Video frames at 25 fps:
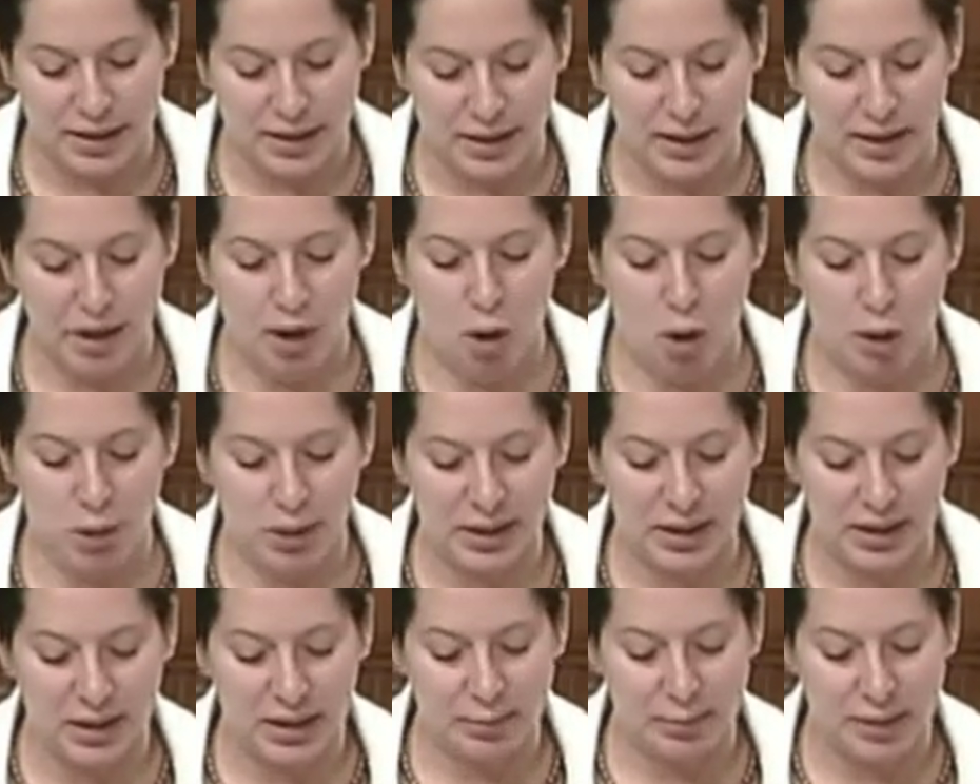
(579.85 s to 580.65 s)
More
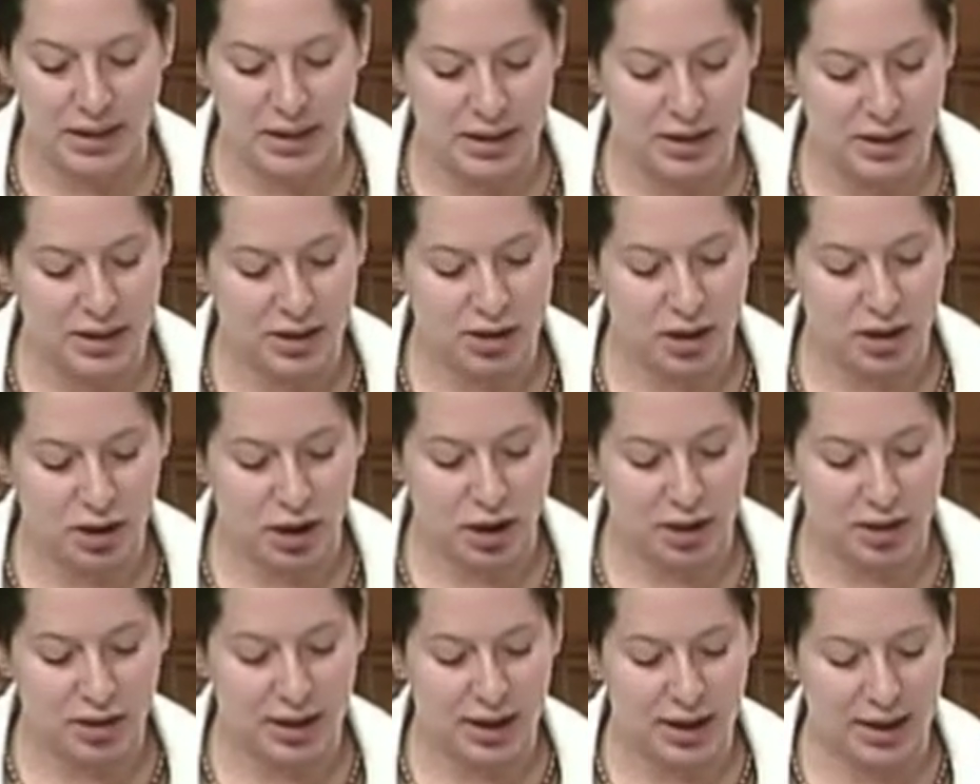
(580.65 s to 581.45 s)
than 20
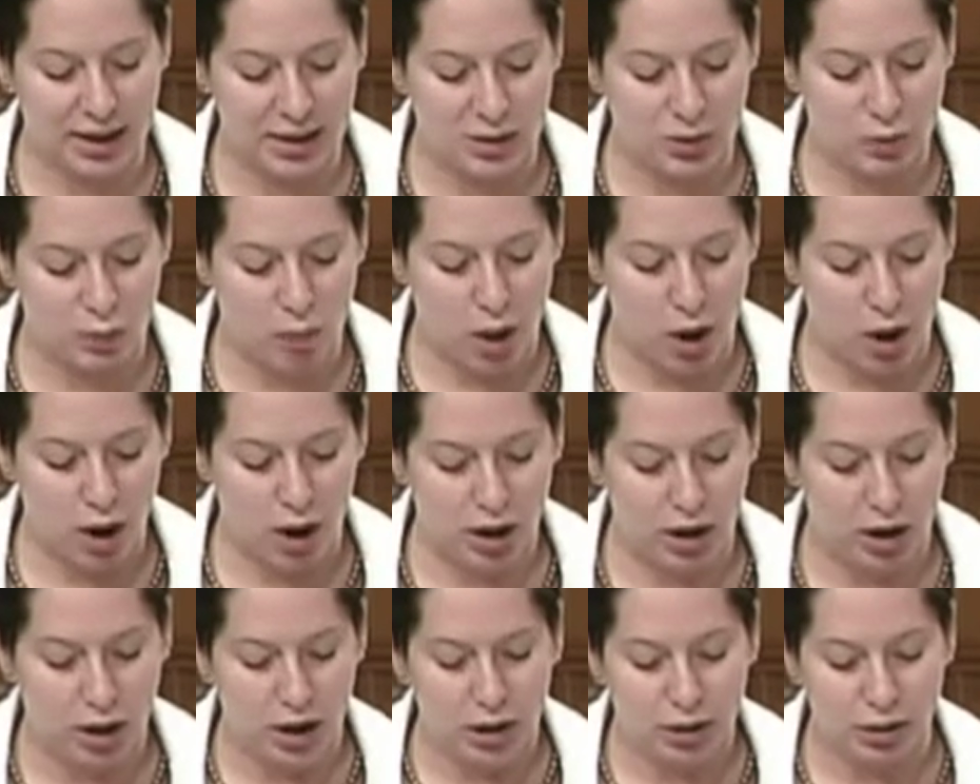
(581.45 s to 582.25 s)
countries have
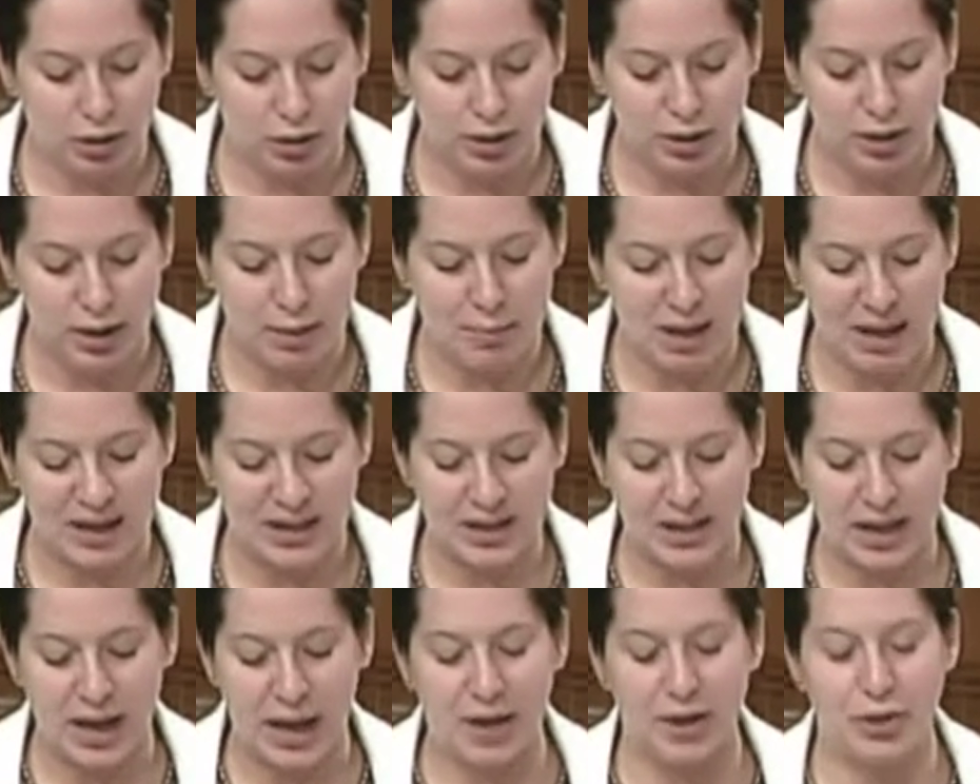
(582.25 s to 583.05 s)
eliminated
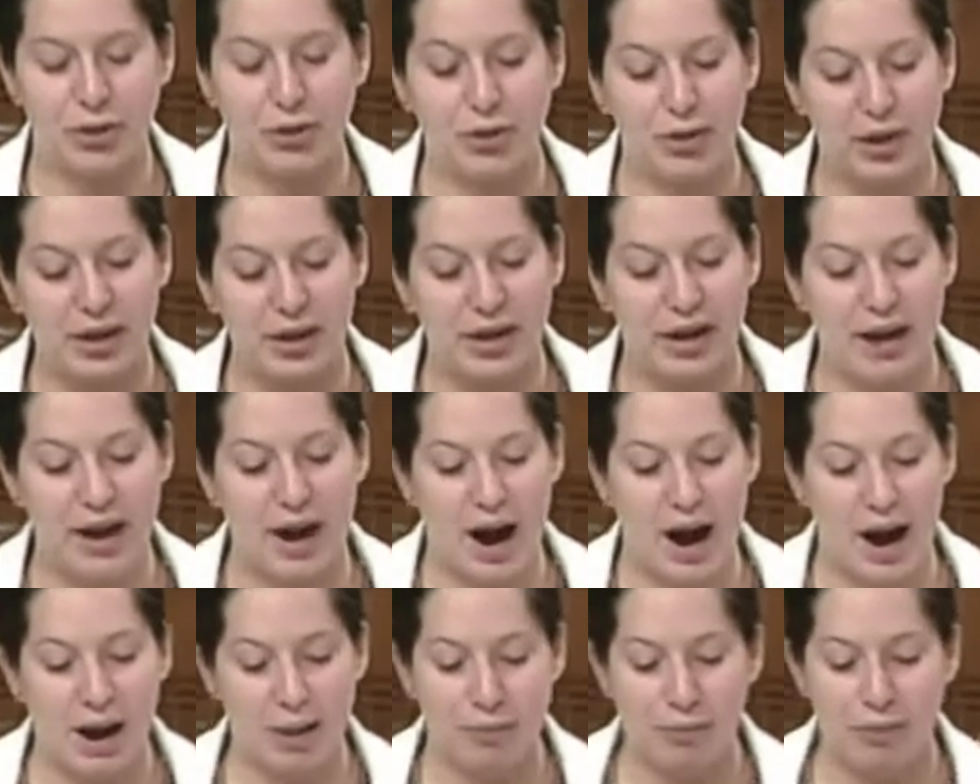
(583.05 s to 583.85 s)
all
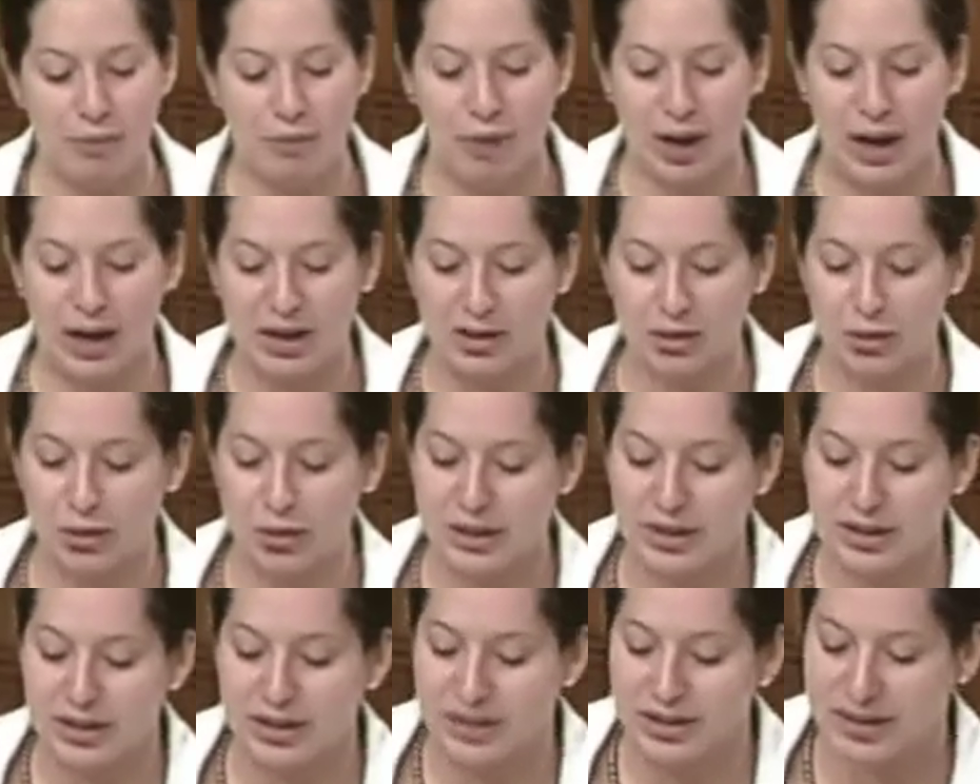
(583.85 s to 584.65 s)
the
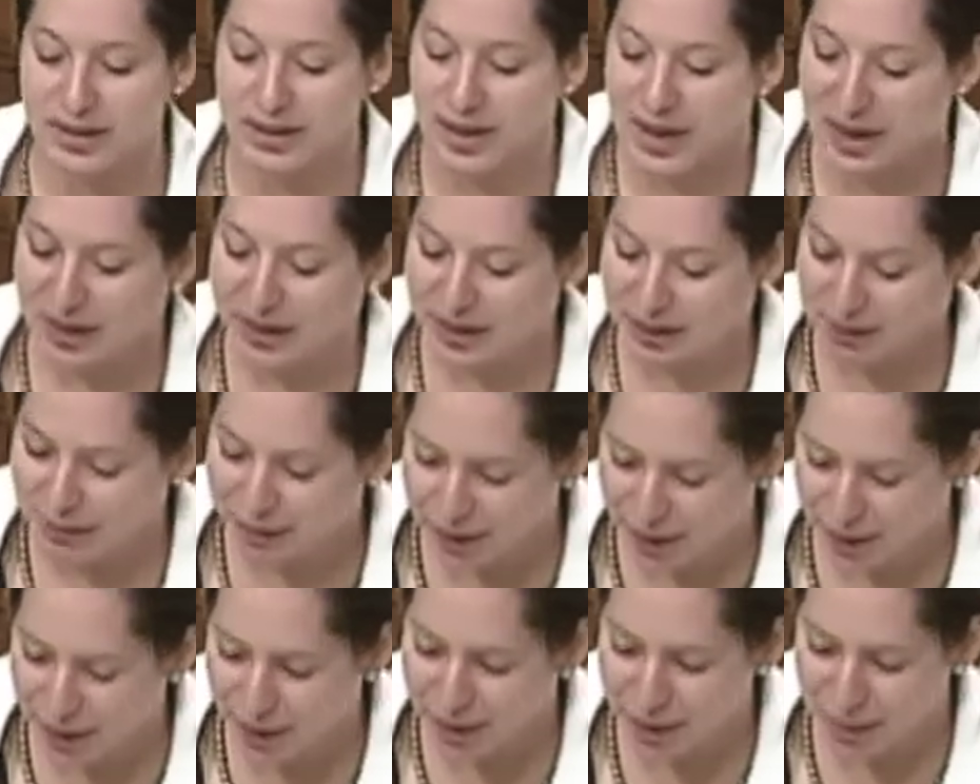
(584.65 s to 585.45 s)
weapons-usable
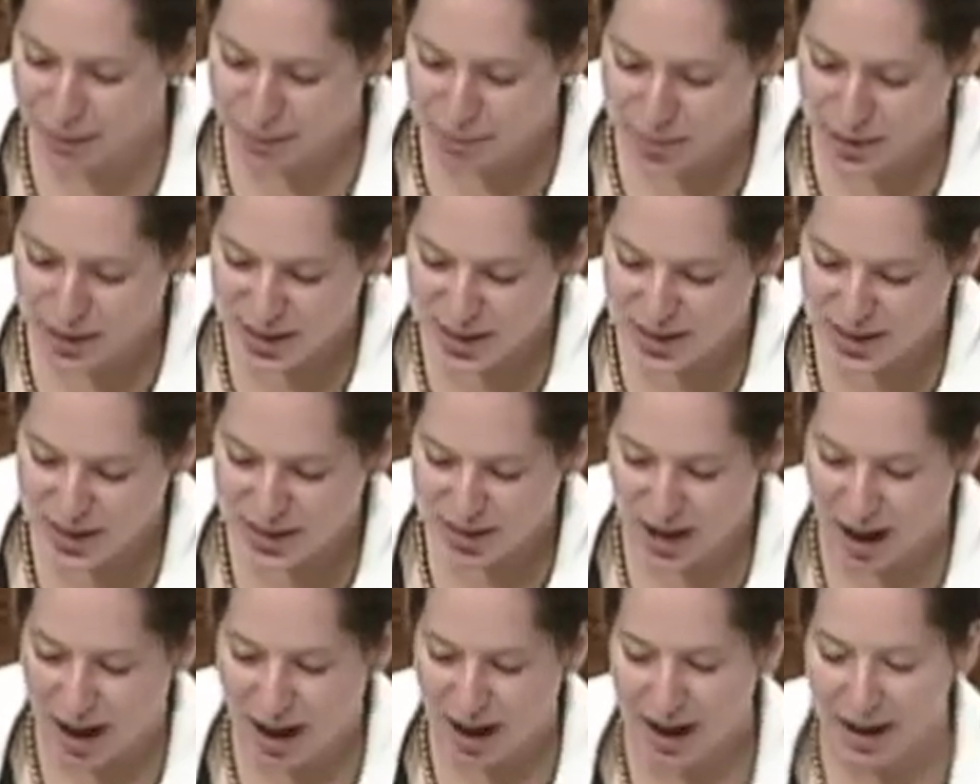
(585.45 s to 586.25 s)
nuclear
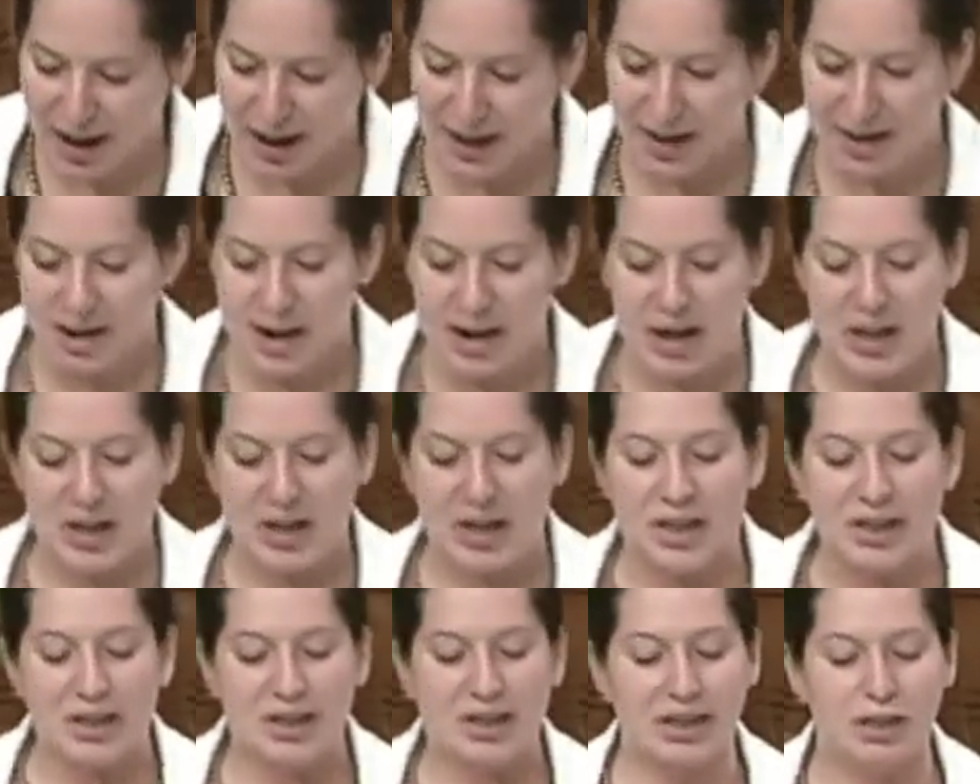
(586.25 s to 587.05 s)
material
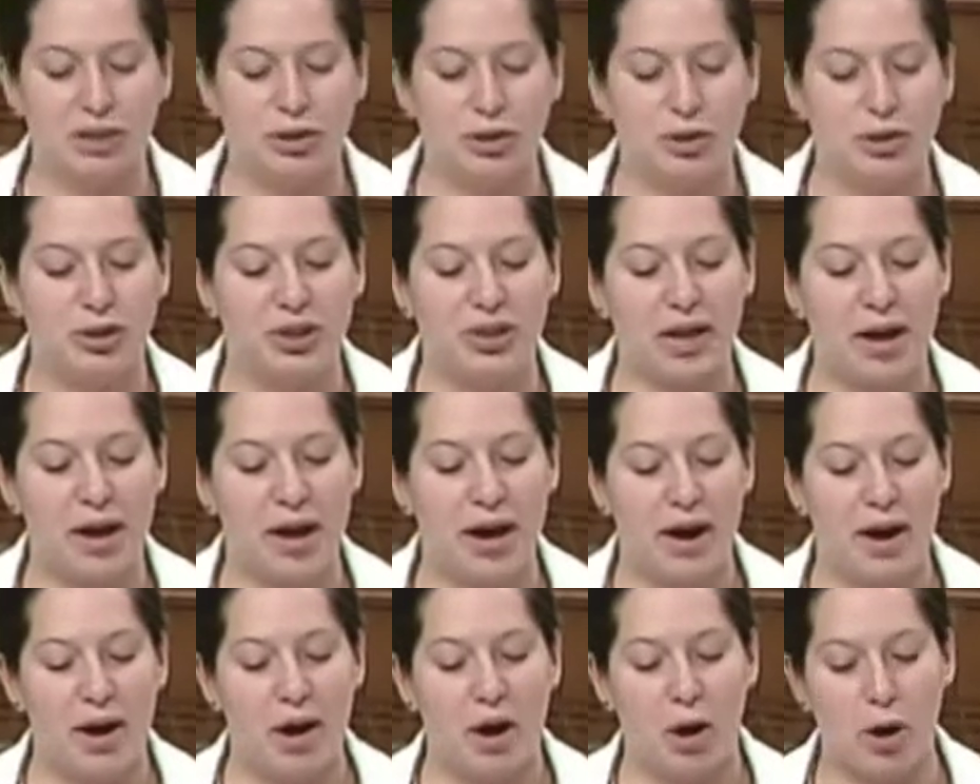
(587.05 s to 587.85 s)
on their soil.